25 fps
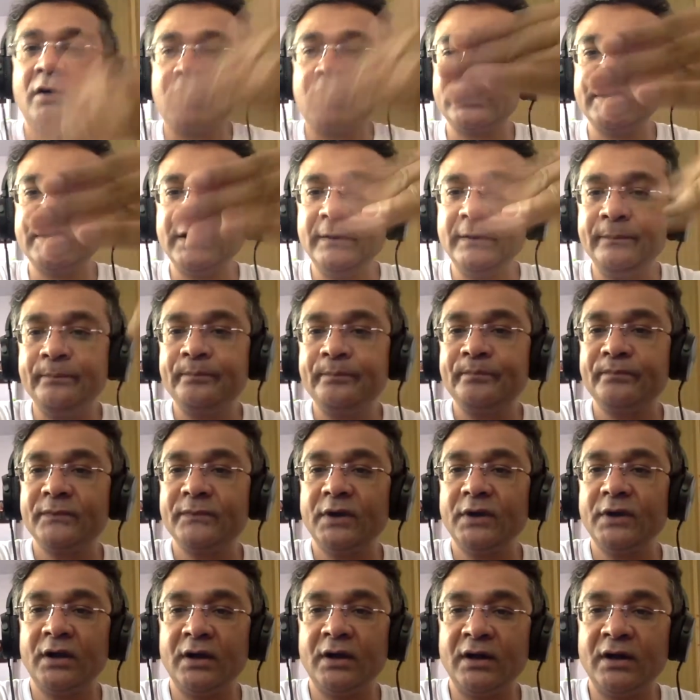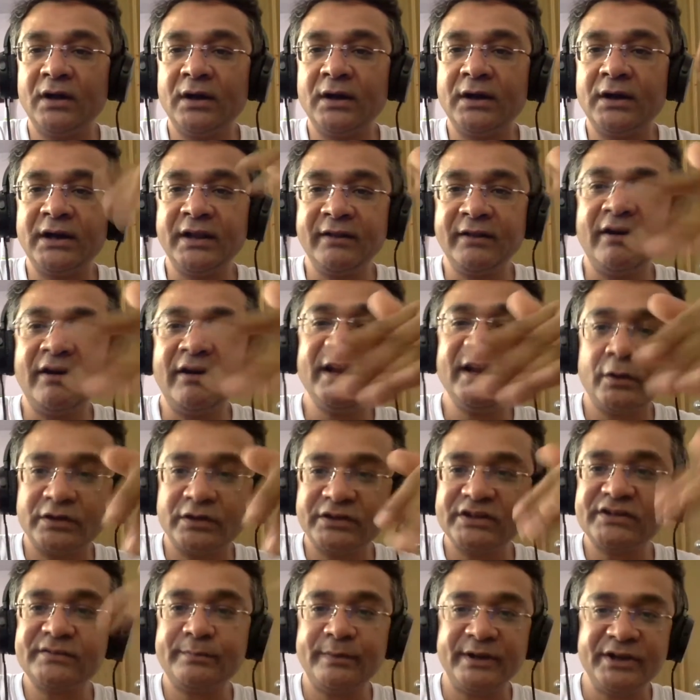or the divine
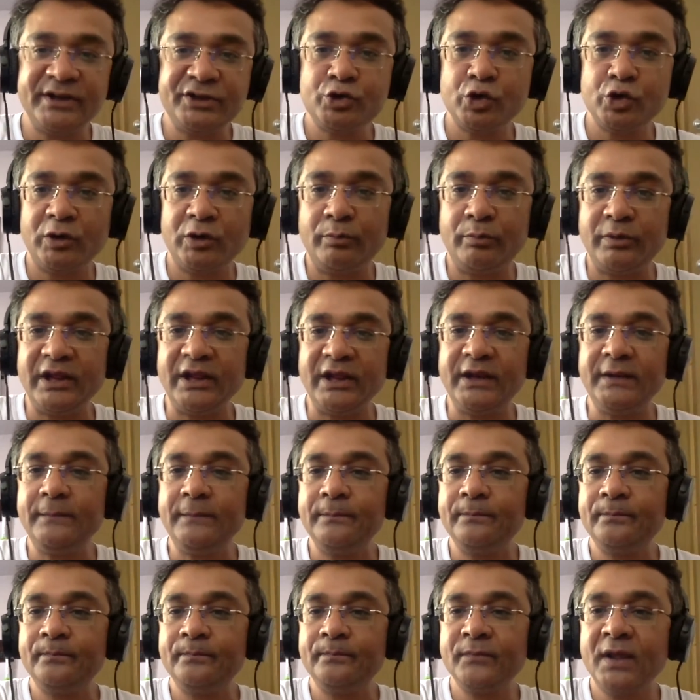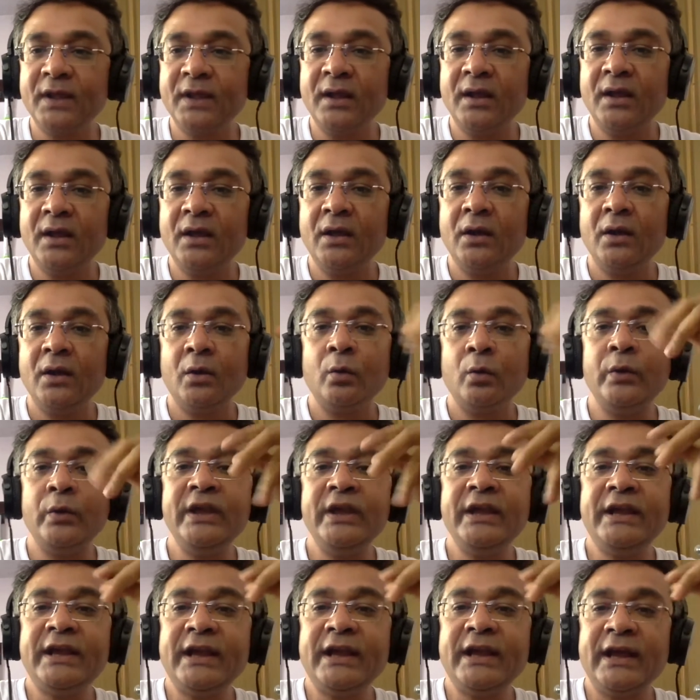or the spiritual plane,
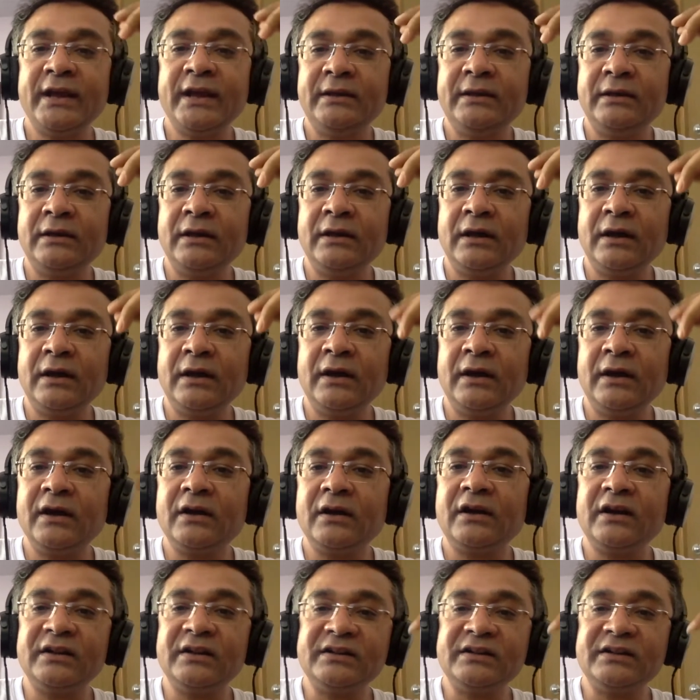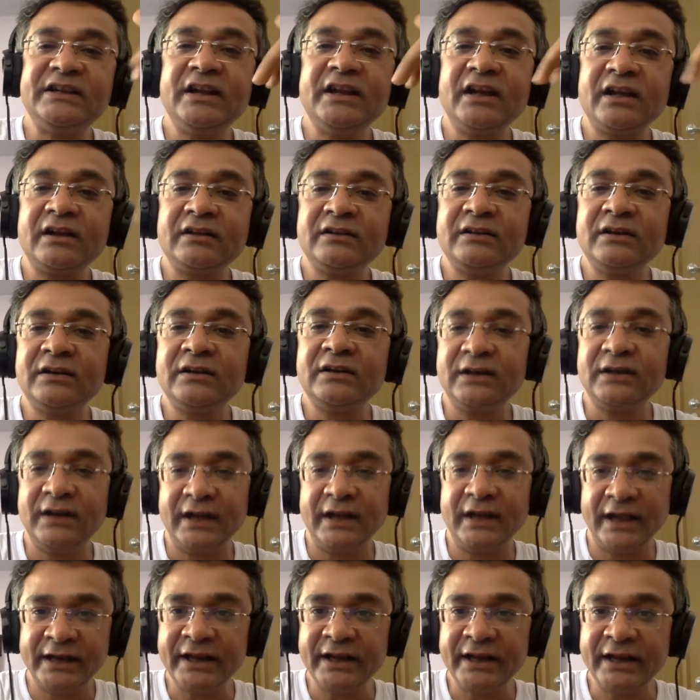we can consider the
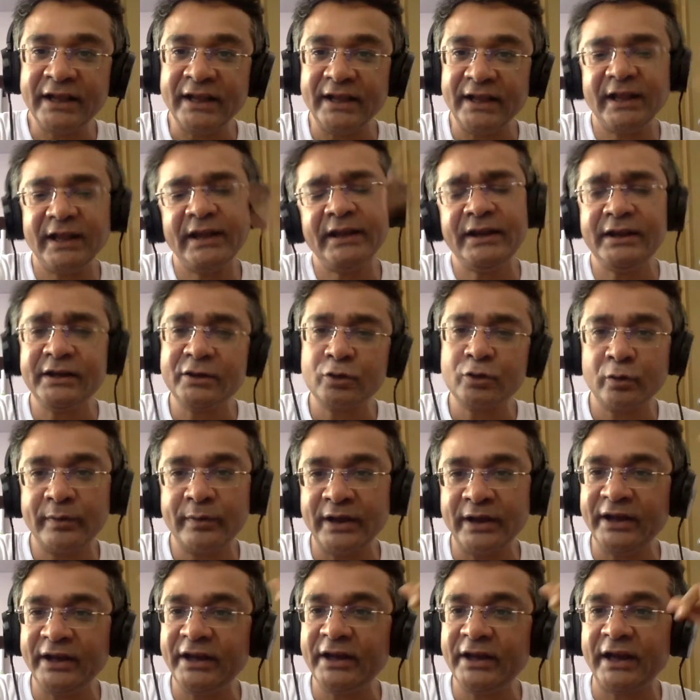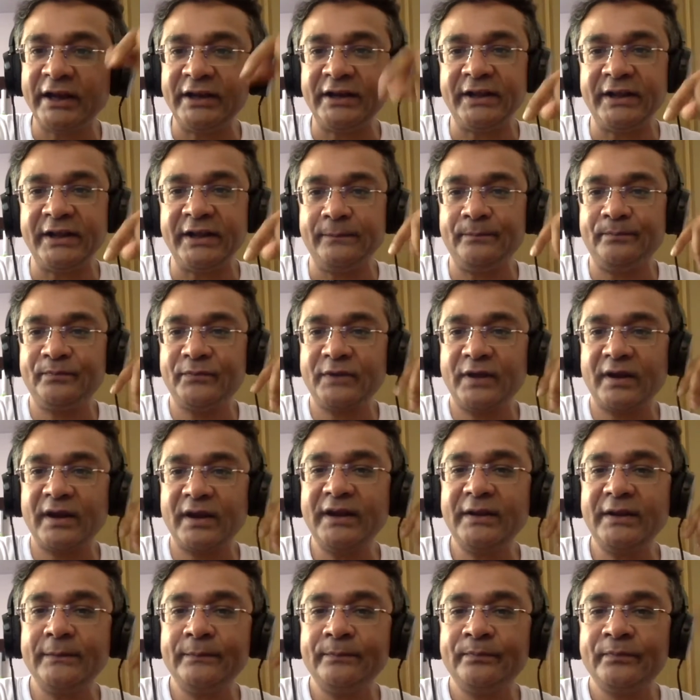deity, it could be any deity,
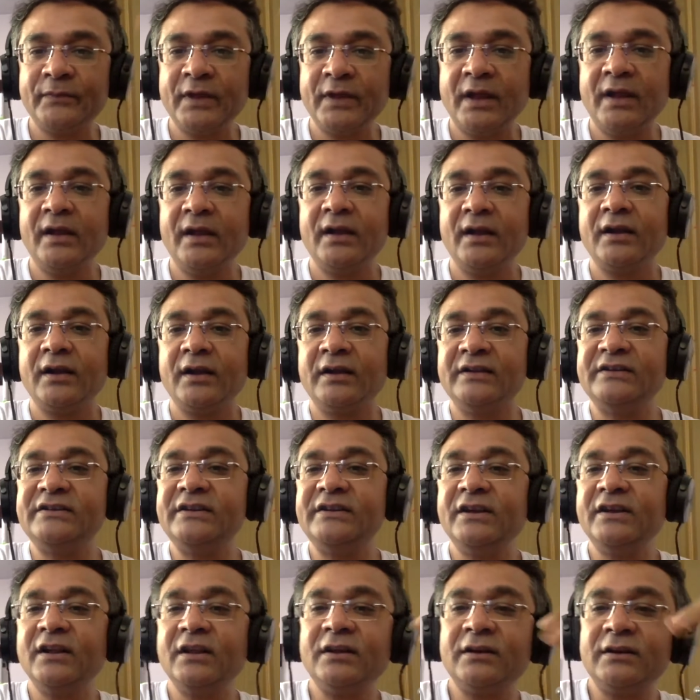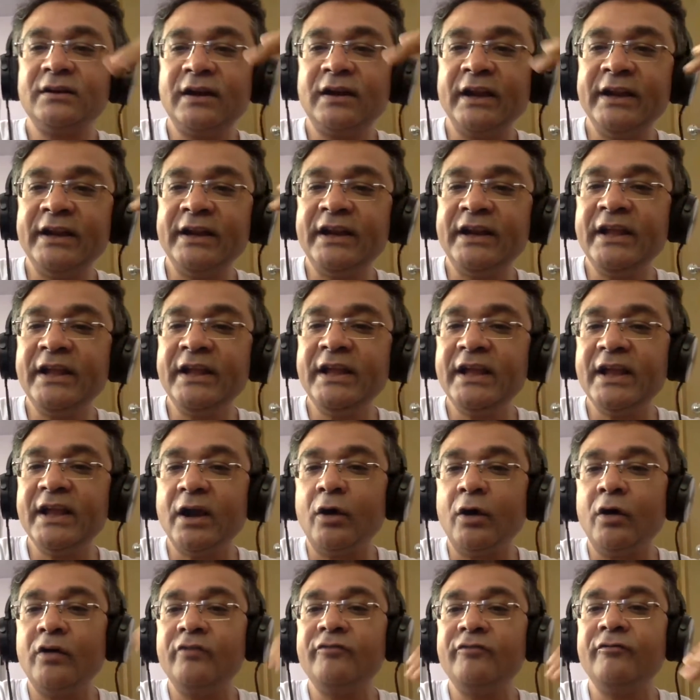right? Consider the deity
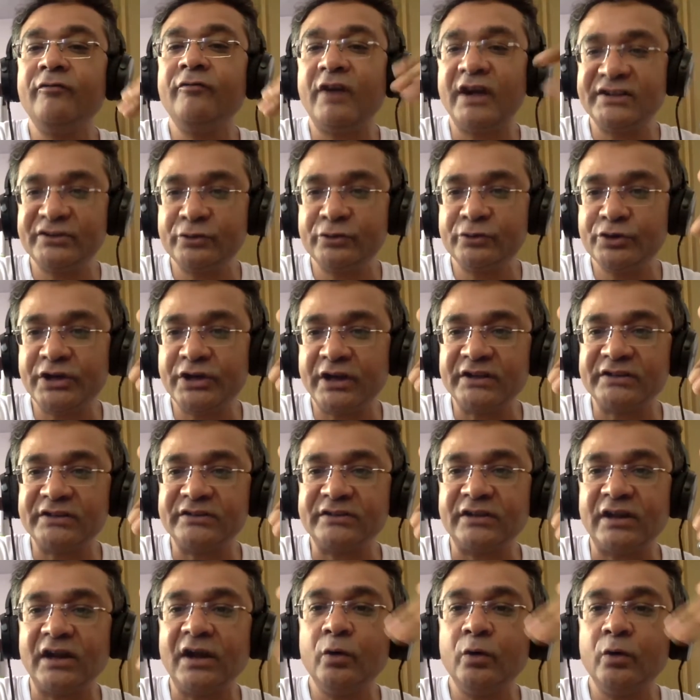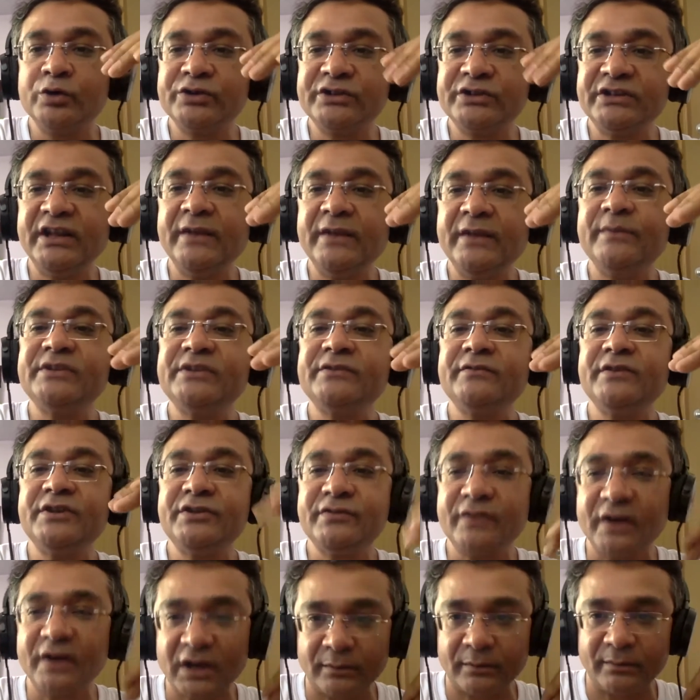of Vastu Shastra, whose name is
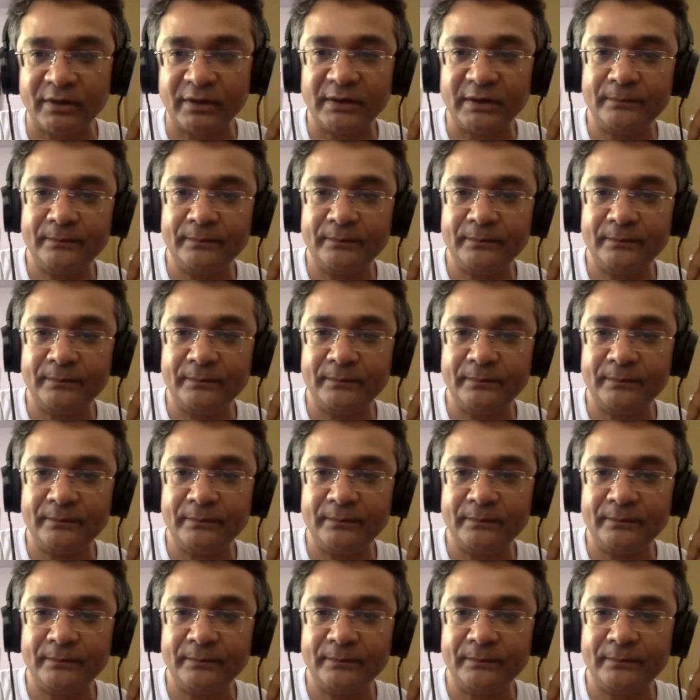Vishwakarma